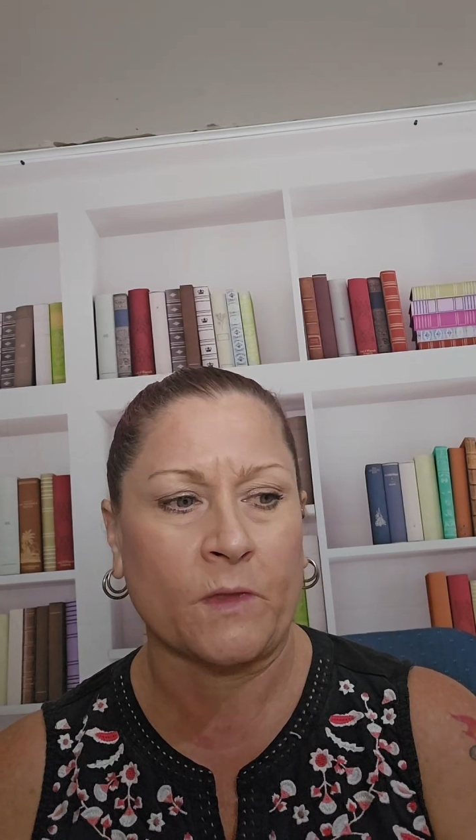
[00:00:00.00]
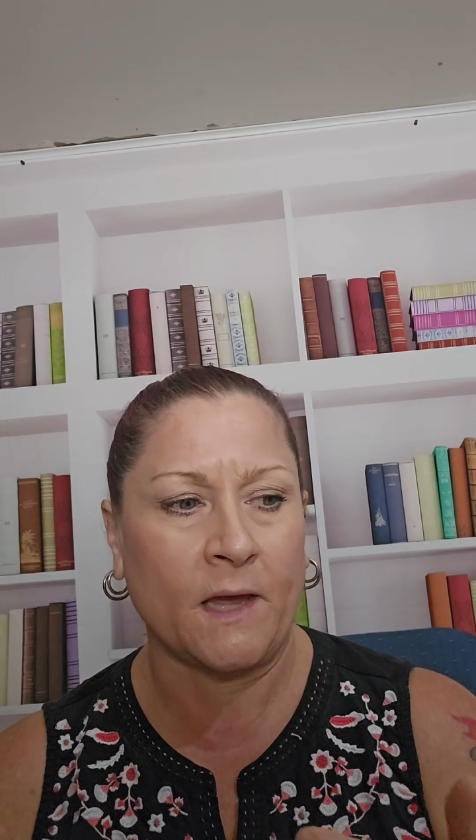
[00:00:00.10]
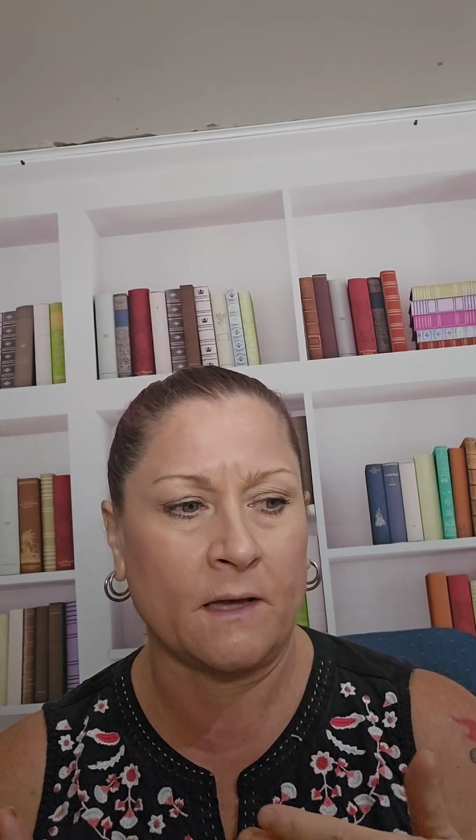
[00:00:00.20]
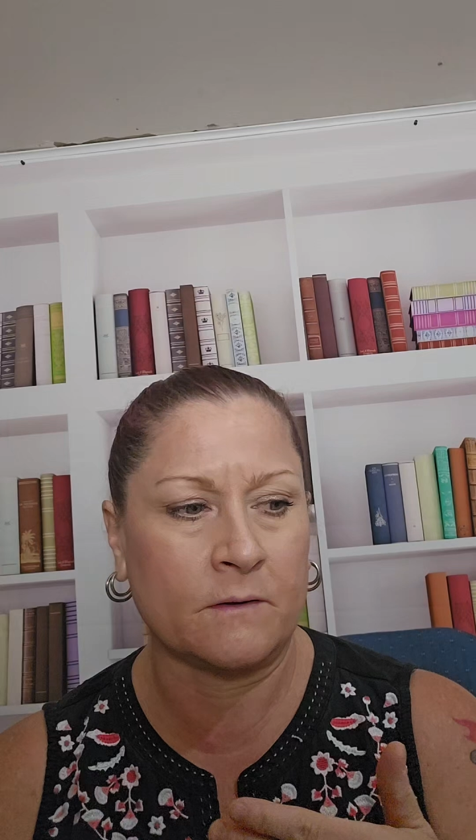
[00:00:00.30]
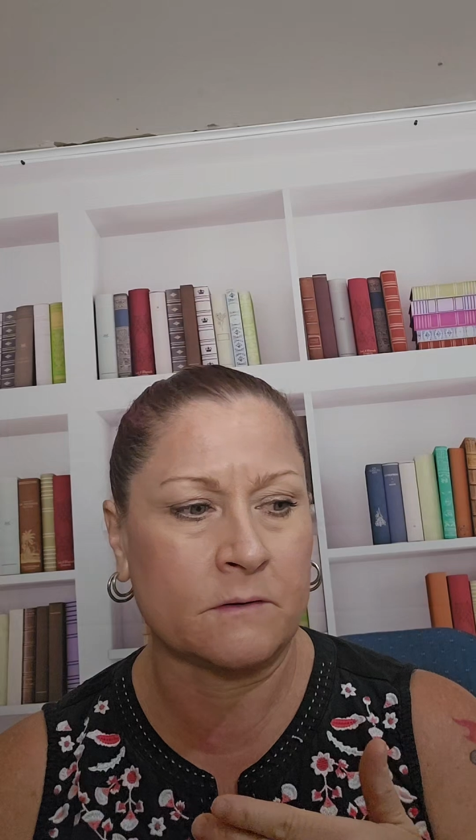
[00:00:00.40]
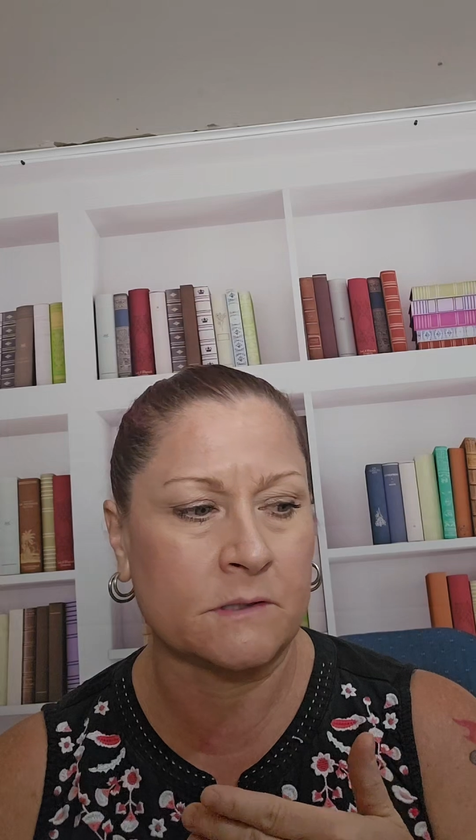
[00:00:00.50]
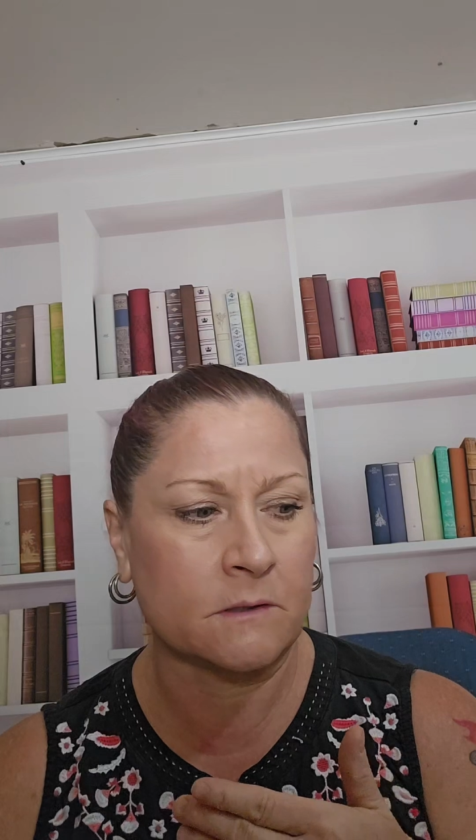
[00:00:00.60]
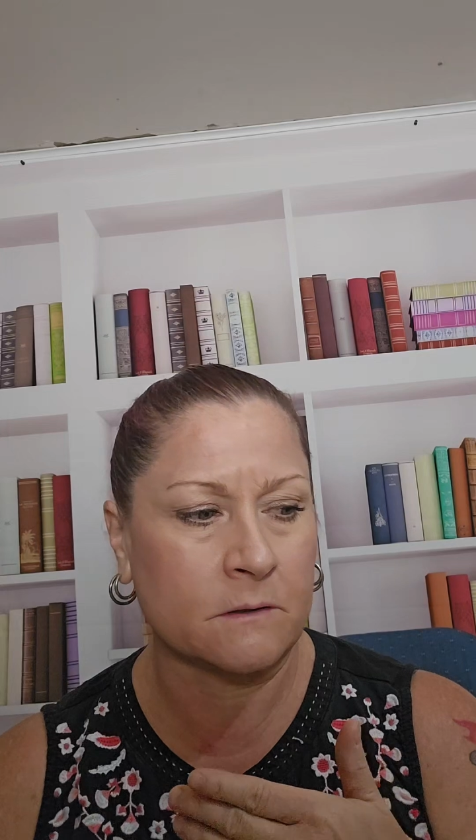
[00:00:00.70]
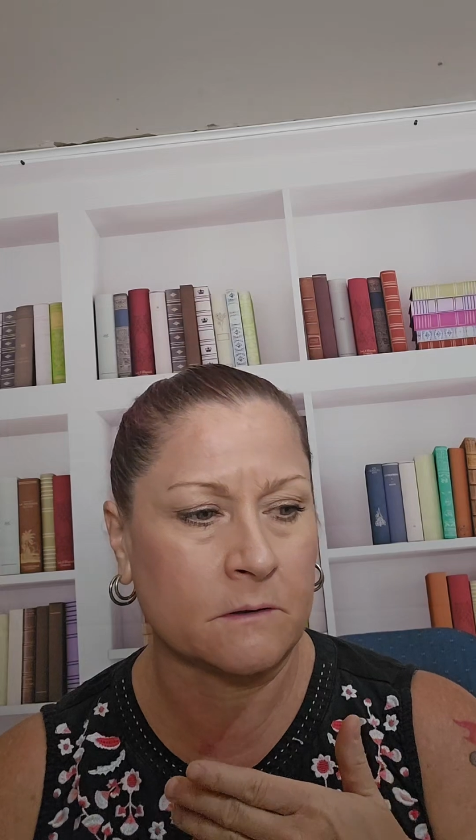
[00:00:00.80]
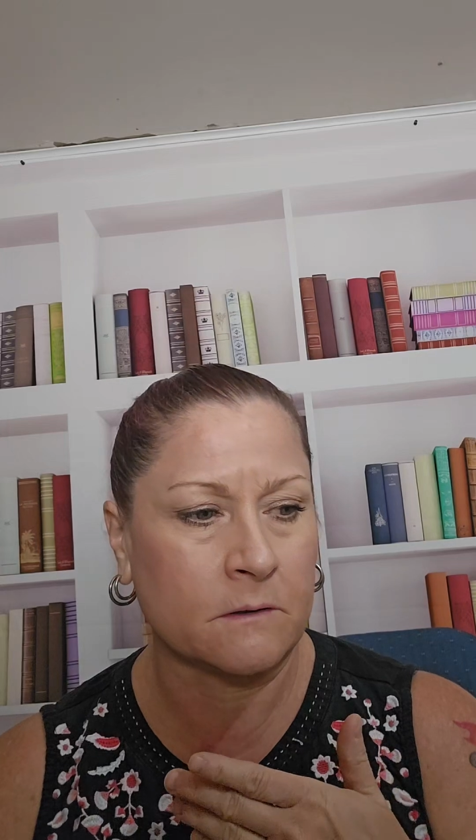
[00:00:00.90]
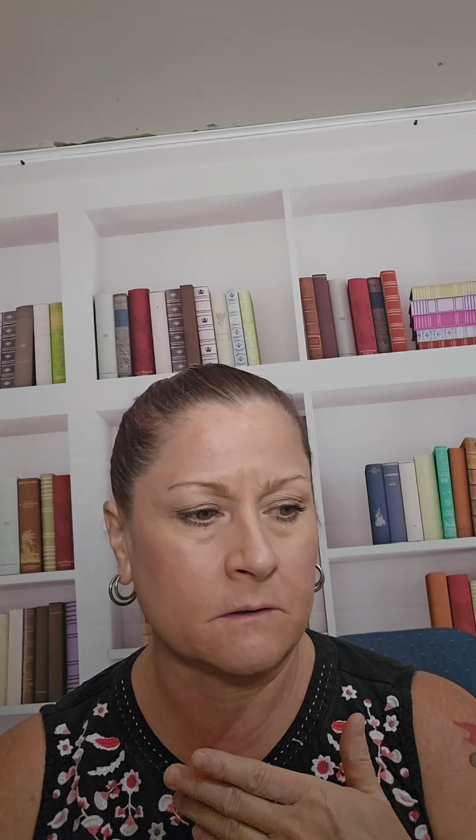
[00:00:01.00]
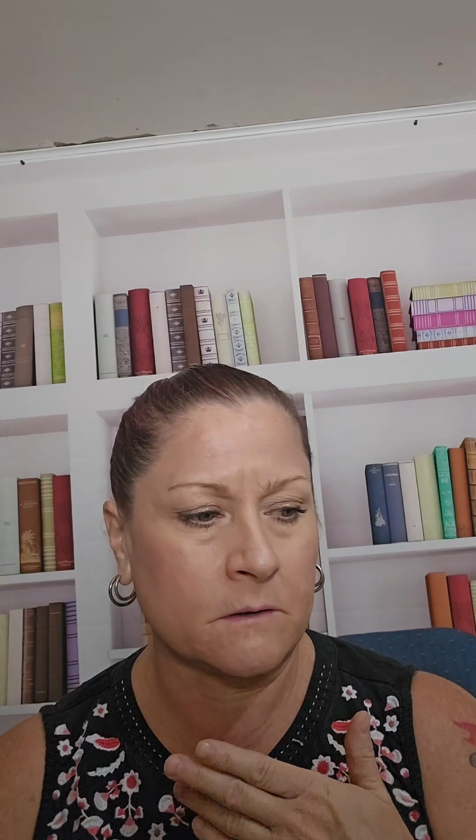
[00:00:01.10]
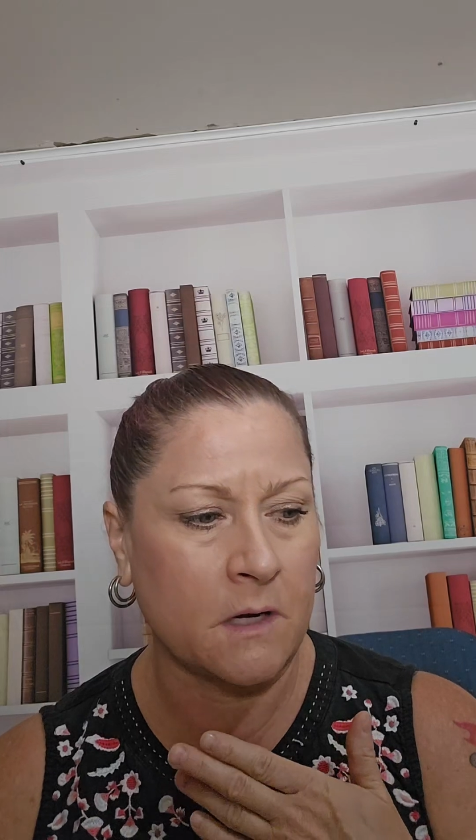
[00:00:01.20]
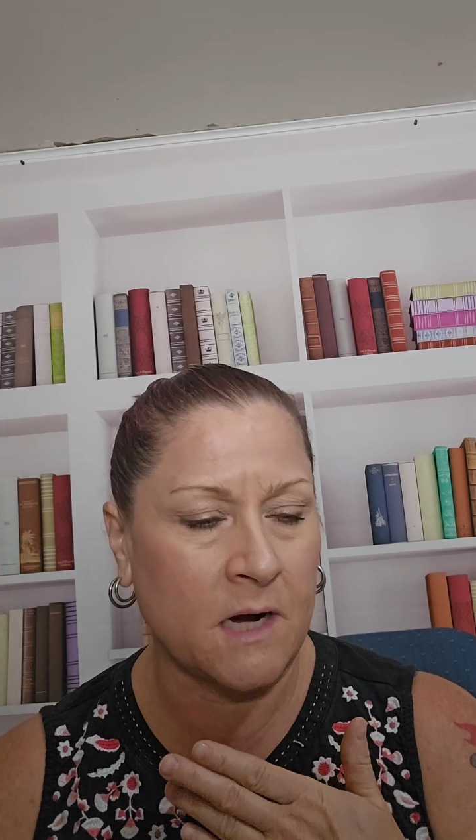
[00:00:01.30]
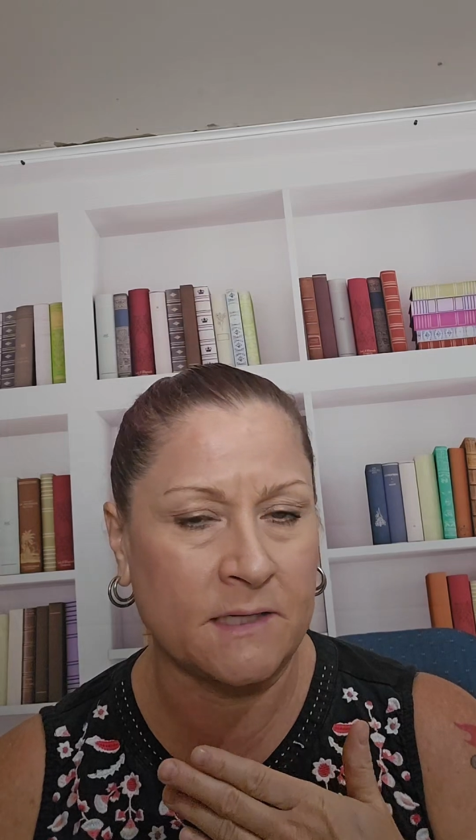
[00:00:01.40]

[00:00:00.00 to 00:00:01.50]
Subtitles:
And I